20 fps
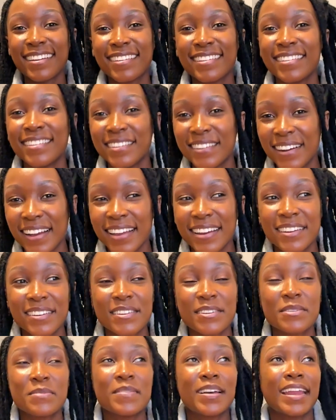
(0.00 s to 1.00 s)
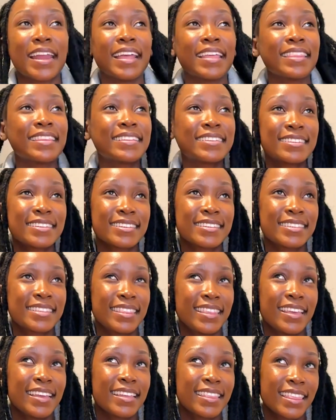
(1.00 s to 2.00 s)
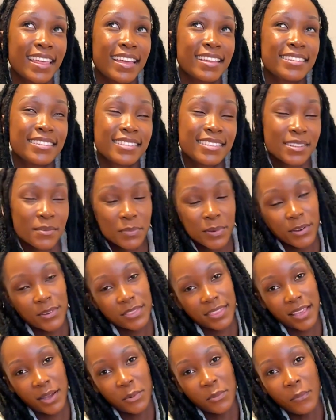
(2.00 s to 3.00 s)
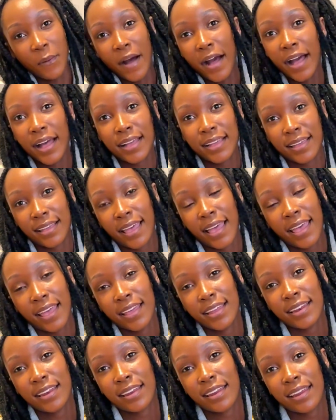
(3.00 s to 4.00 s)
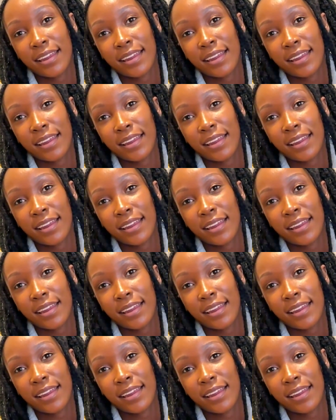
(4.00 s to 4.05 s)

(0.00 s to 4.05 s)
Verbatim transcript: don't know, I don't know, but I just think that it's about their work and